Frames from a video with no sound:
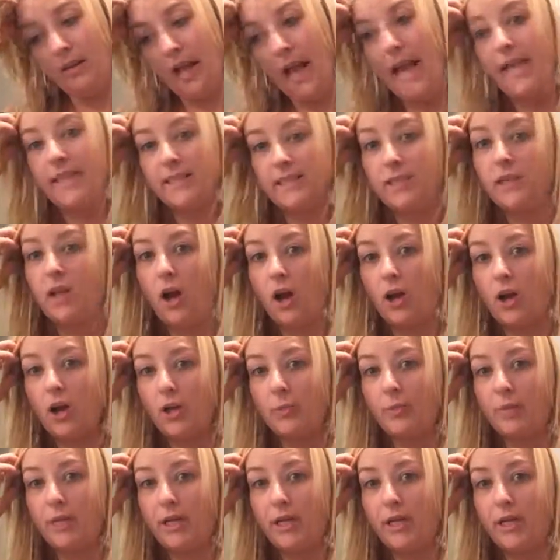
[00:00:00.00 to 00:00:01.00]
And it's not
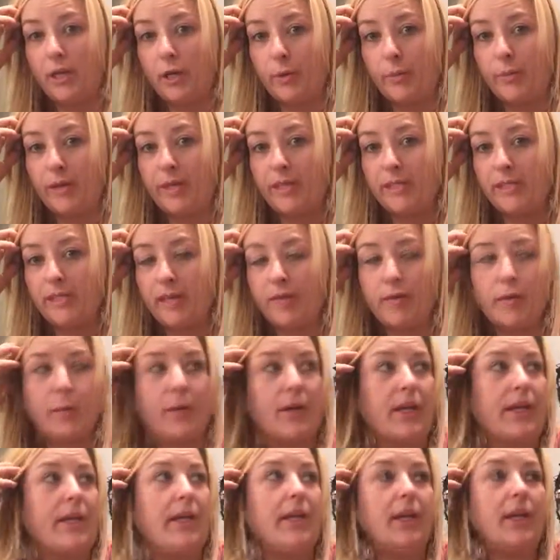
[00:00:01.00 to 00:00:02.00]
going to be here because
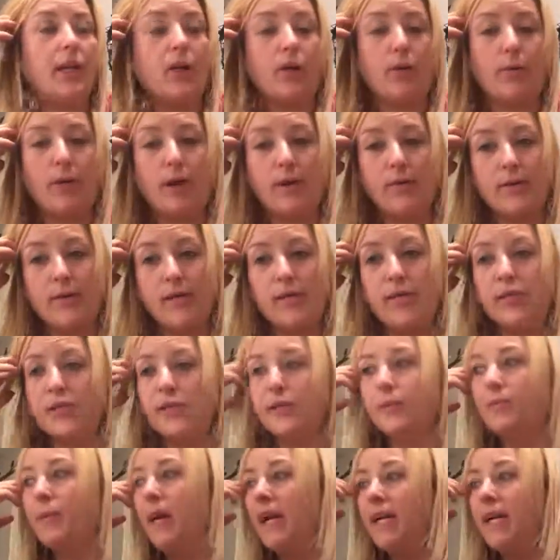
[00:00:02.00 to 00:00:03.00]
everybody here around here
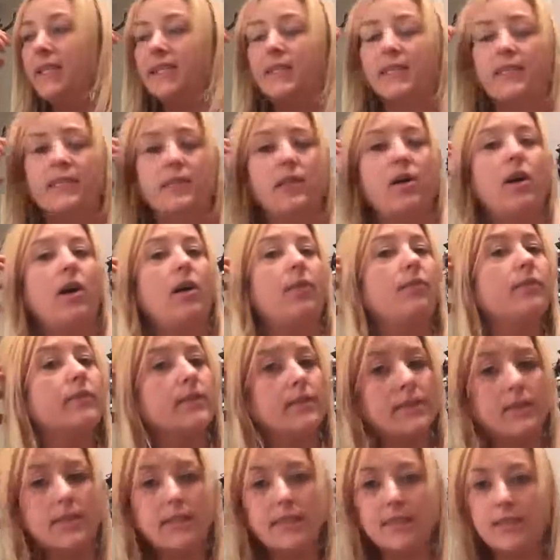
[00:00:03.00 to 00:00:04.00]
just passes you off
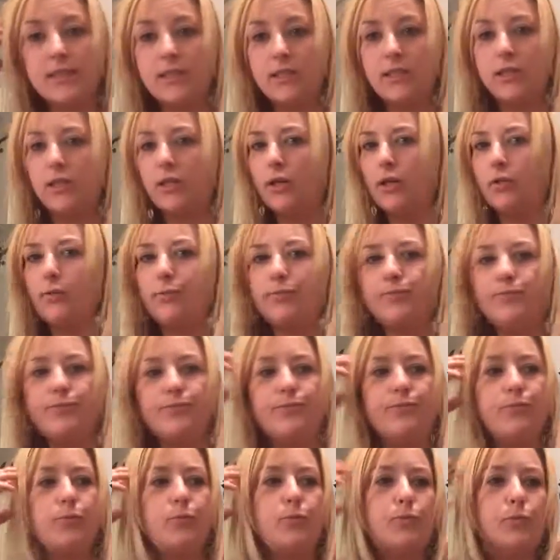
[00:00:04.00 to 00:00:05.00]
and says,
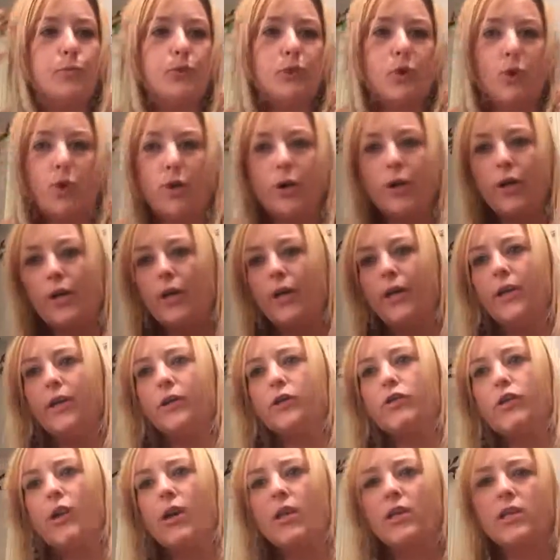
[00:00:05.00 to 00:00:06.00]
sorry,
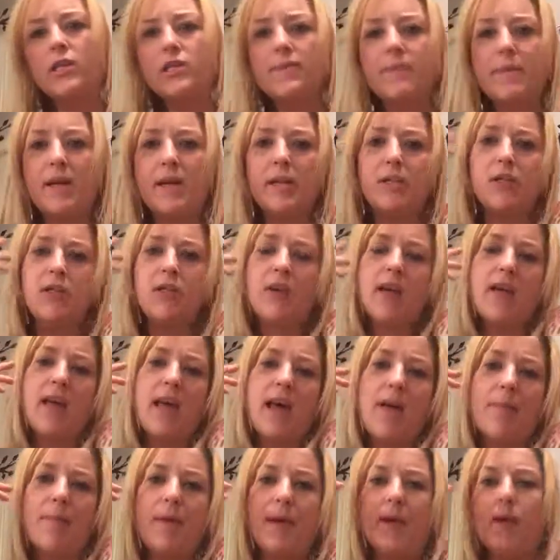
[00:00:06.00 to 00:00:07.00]
here, try this med, try
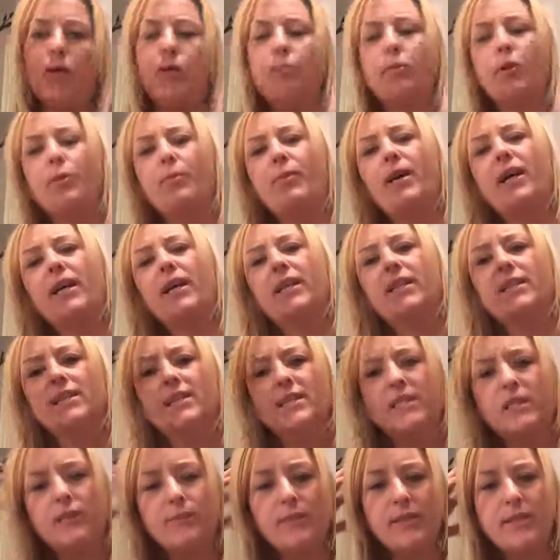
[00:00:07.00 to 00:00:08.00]
that med. Oh, come back in
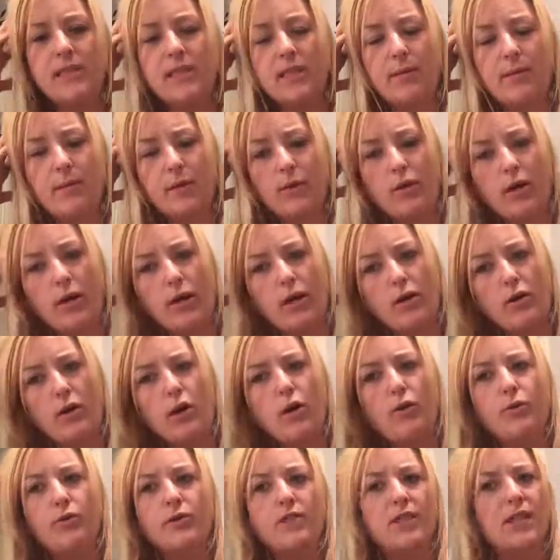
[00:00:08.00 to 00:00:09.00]
6 weeks, let me know how it
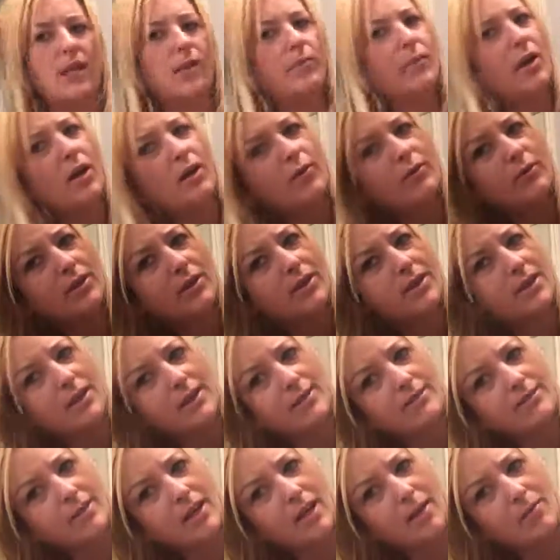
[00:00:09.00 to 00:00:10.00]
goes. And I'm
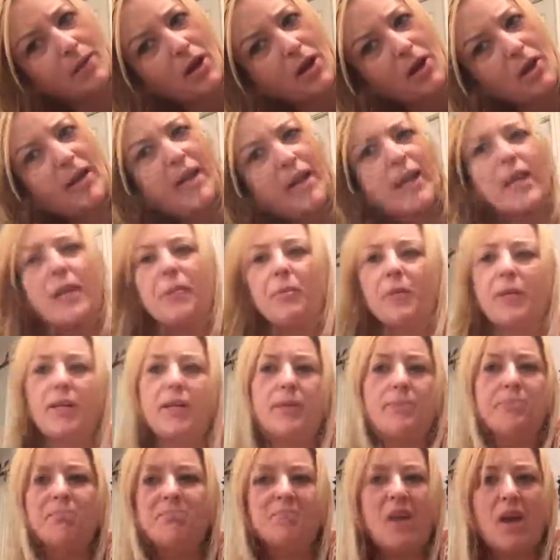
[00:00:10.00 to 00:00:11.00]
not a guinea
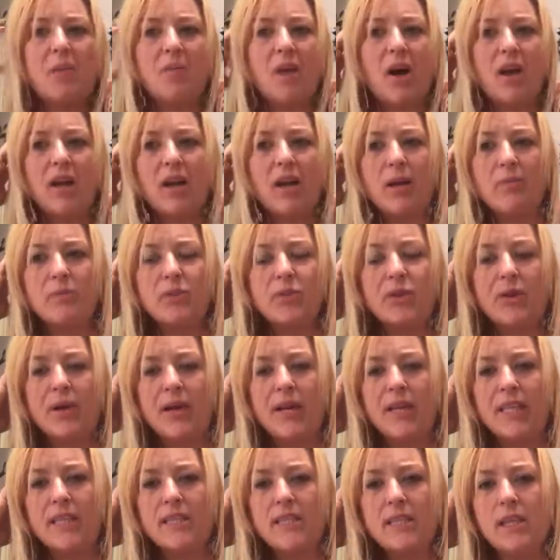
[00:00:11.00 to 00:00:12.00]
pig. I'm
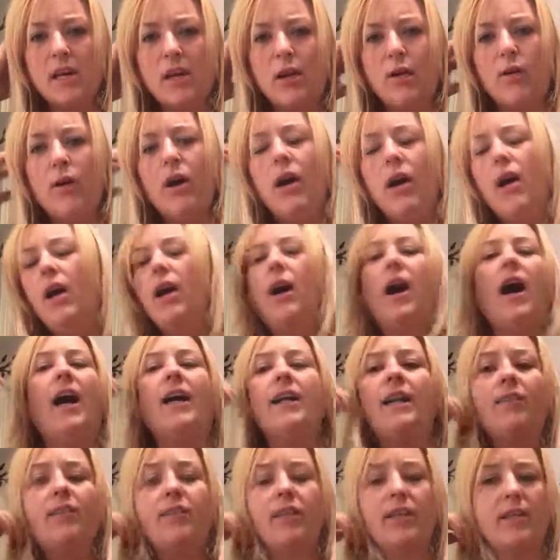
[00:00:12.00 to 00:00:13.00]
sorry. So
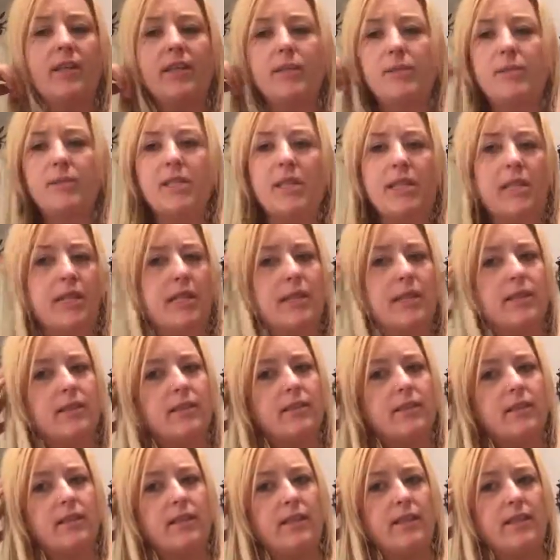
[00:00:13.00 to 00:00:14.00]
I never ended up
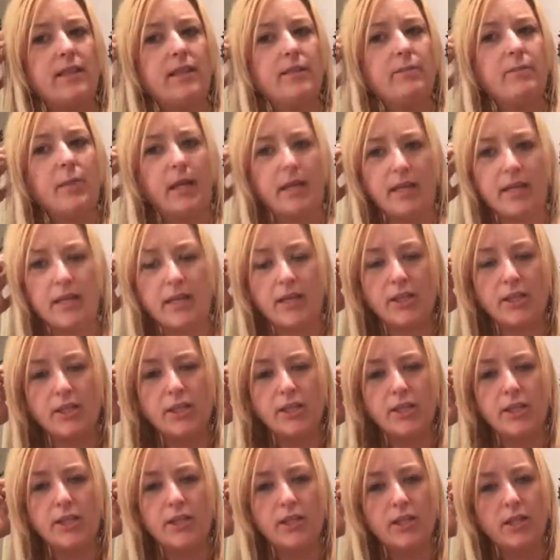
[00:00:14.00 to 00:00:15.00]
taking the
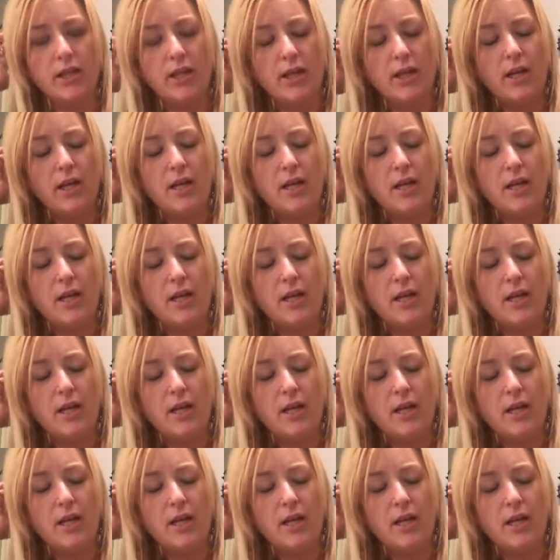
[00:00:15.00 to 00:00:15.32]
medication,